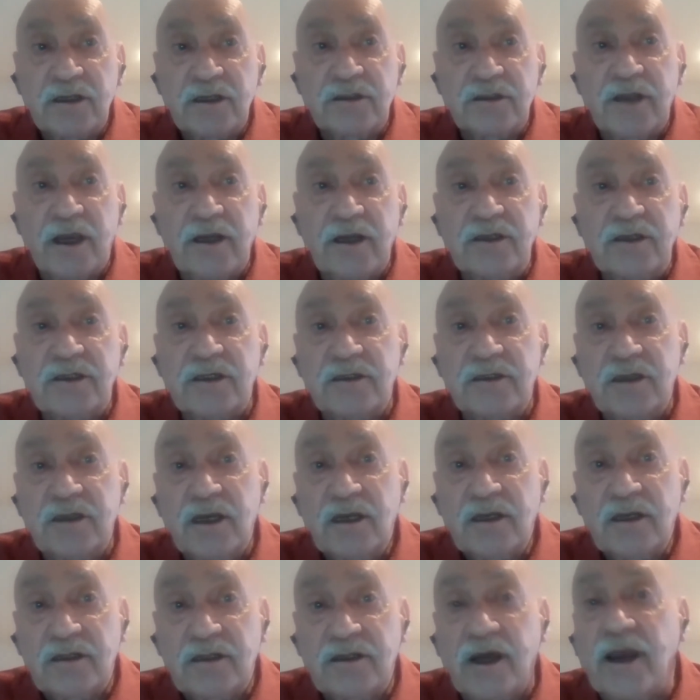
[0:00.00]

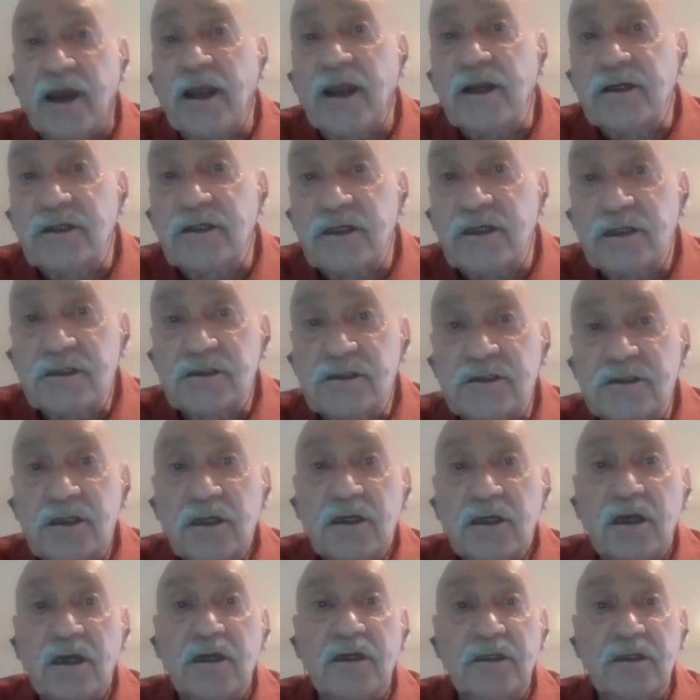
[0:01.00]
1990s
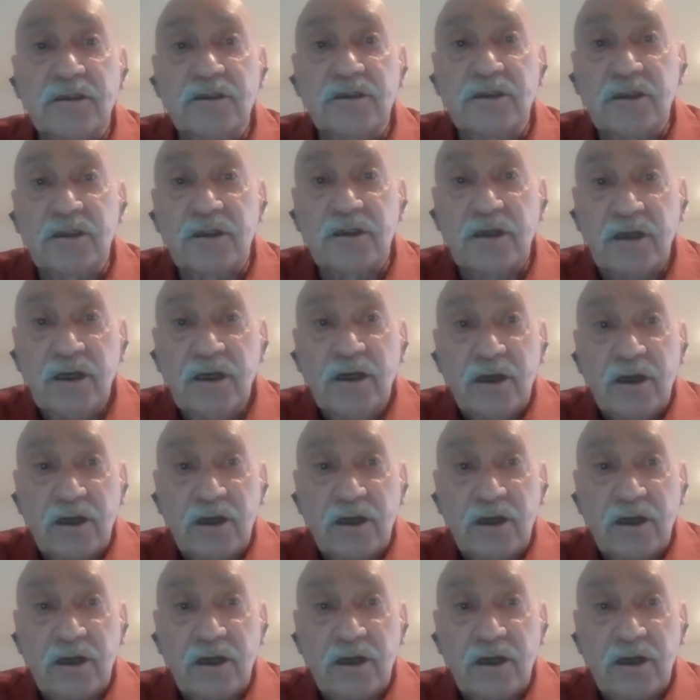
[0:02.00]
and to,